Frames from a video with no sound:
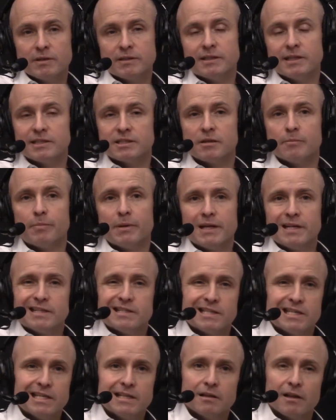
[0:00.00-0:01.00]
but
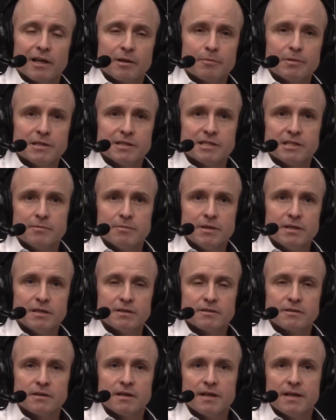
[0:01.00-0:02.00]
dissipates heat like
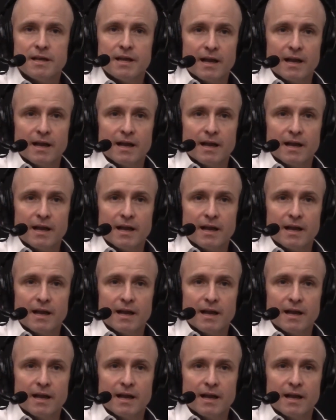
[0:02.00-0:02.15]
PCBs,